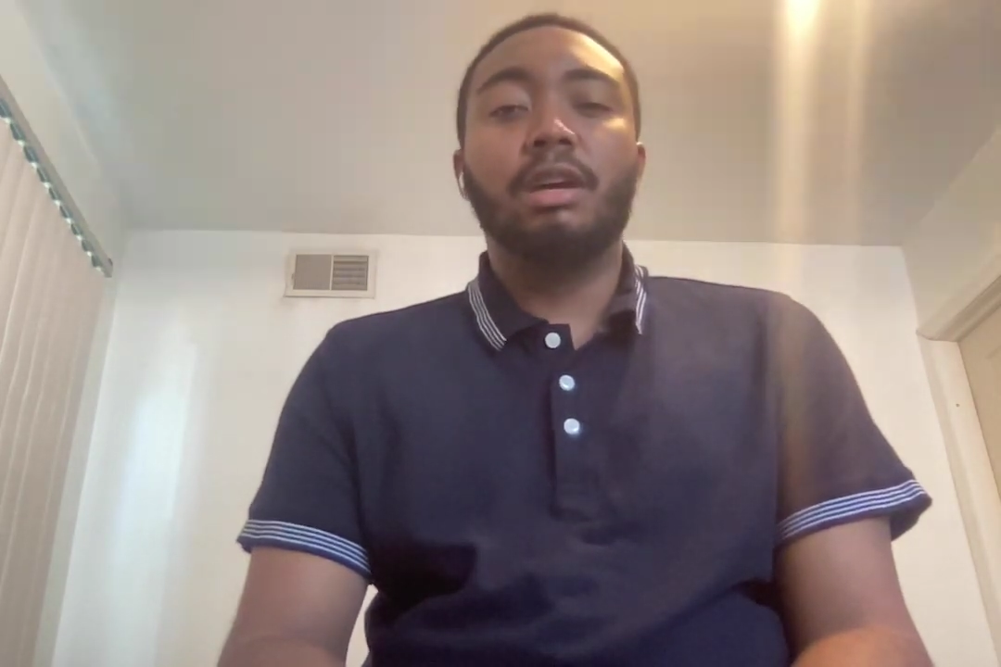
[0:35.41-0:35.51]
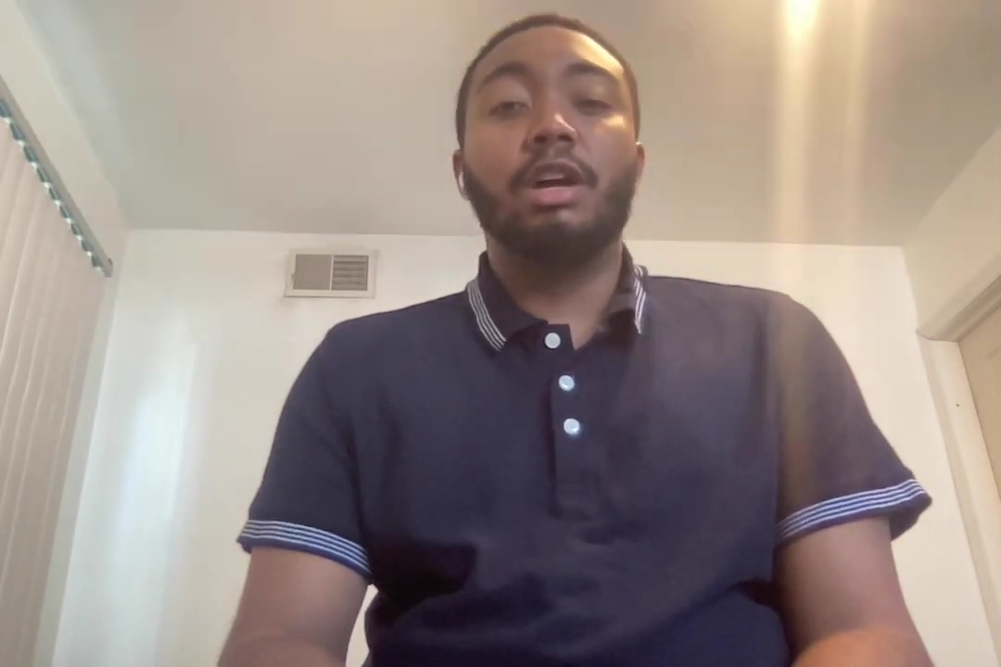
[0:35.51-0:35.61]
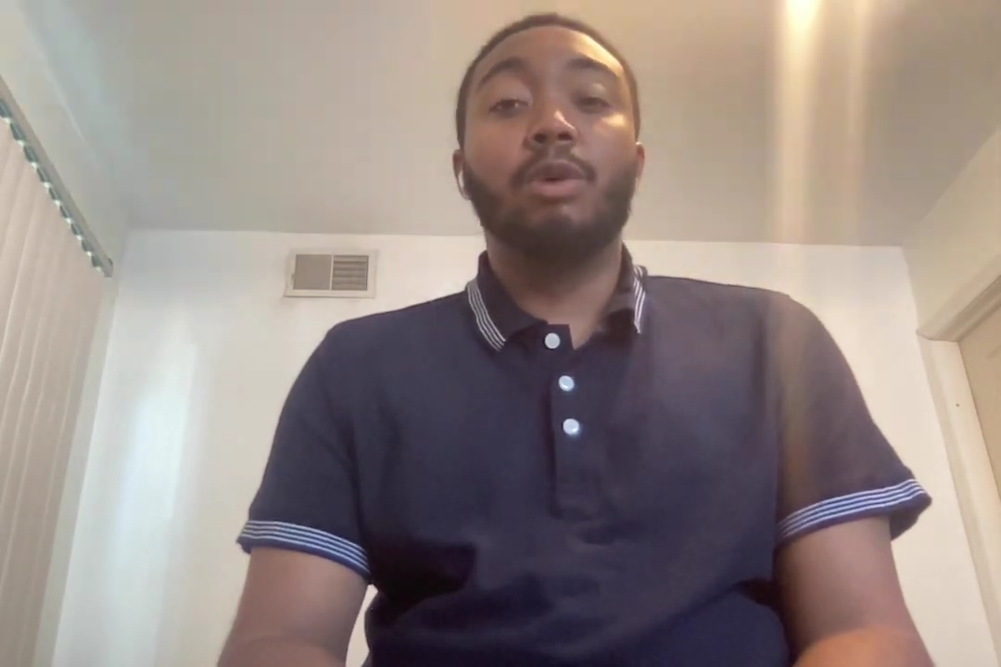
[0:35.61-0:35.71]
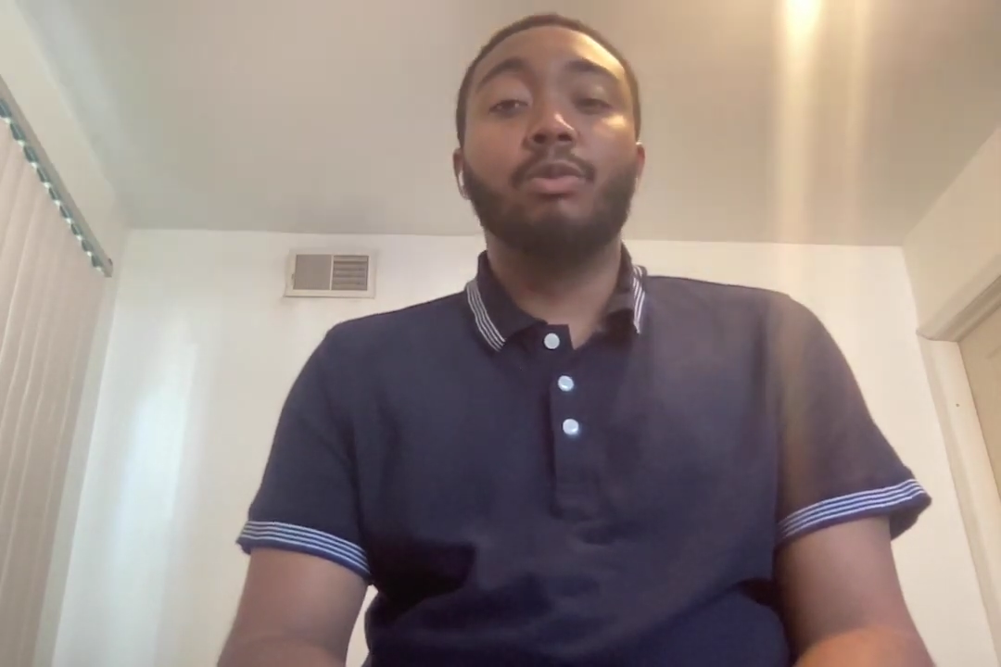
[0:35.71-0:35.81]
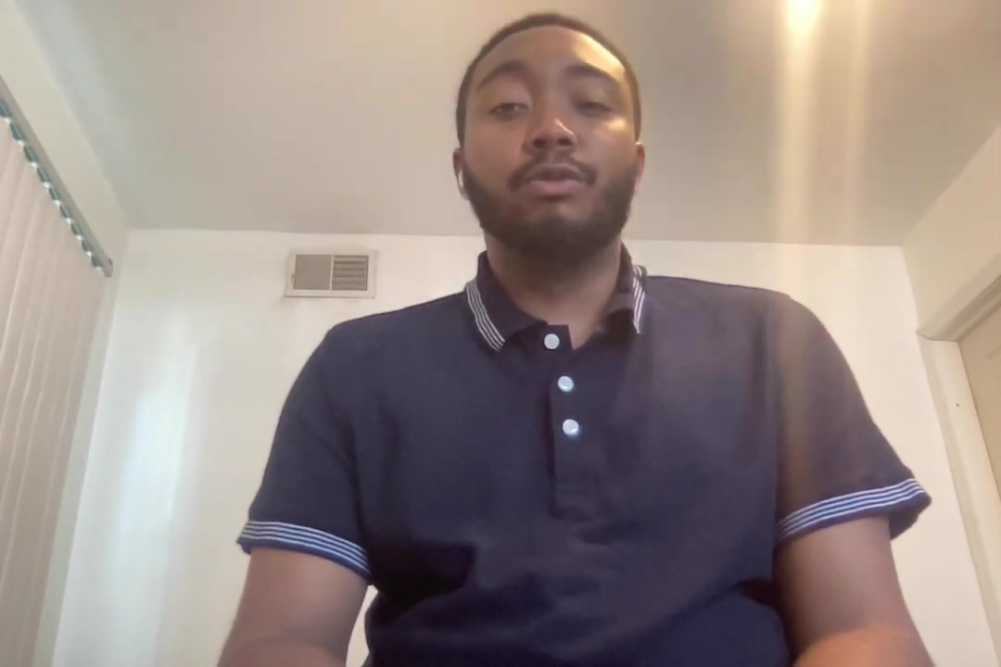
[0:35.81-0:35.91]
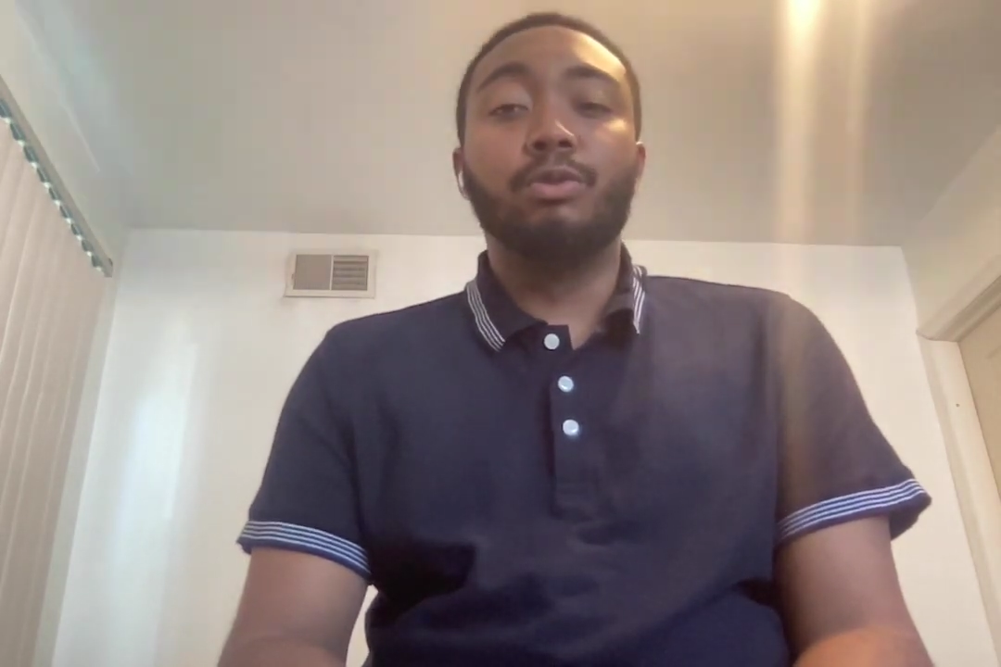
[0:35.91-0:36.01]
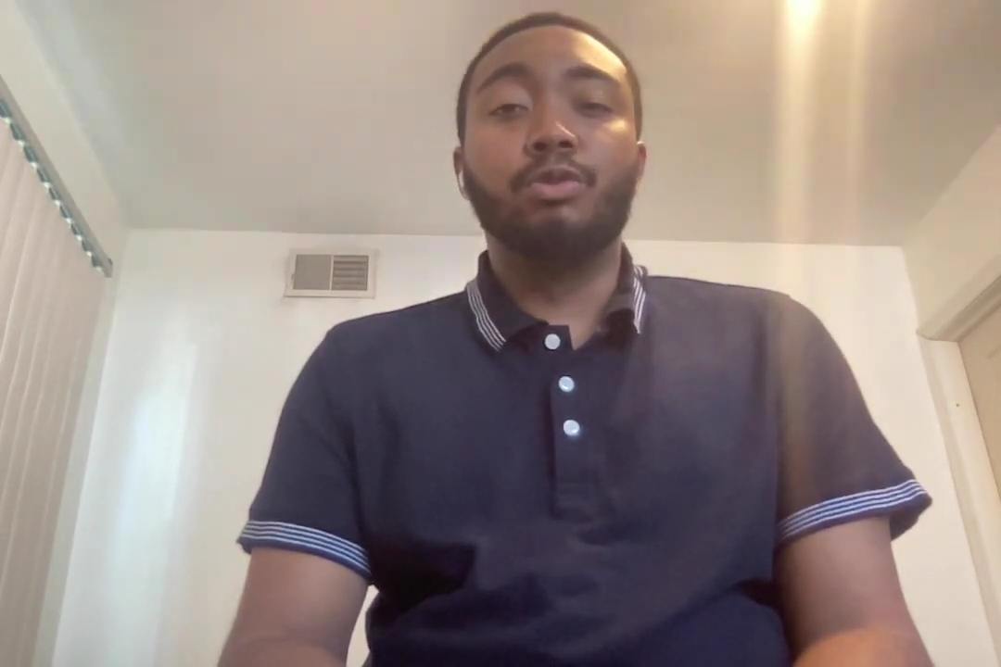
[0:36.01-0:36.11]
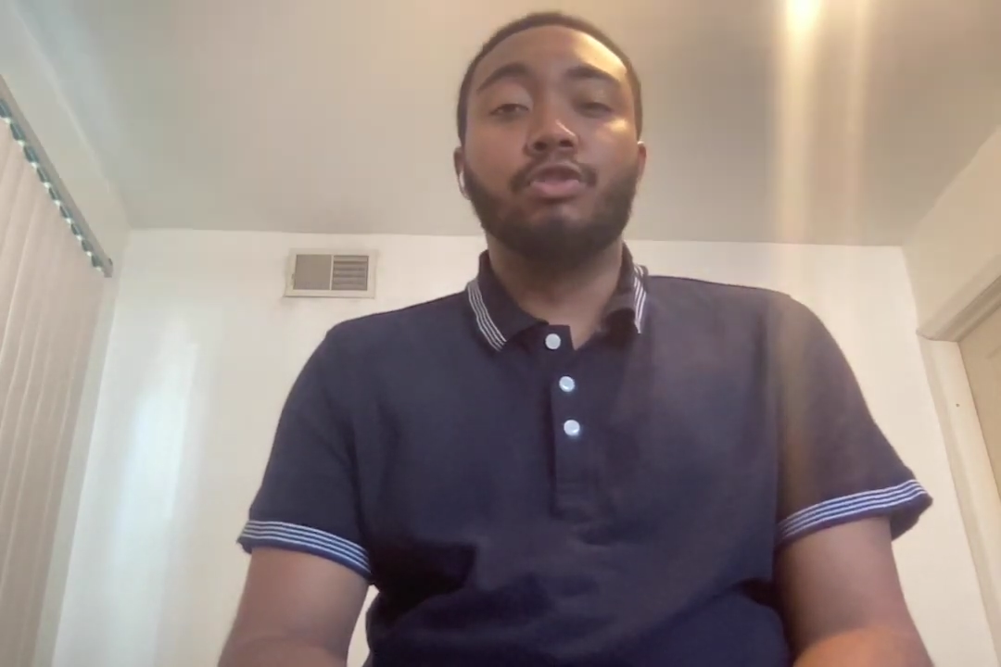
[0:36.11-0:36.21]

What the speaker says: help with food